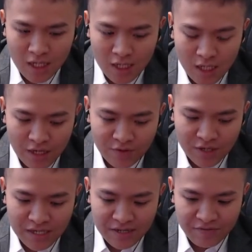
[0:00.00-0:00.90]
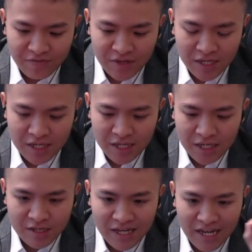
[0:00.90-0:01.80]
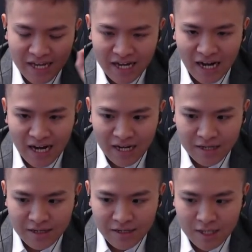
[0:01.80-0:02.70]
you have to give the AI